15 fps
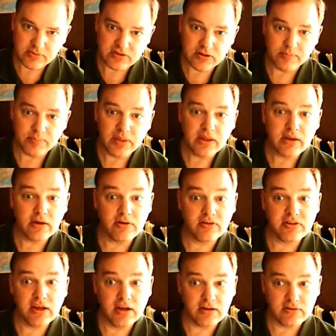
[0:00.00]
So
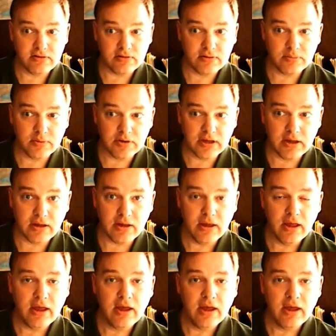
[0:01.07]
here's the answer, okay?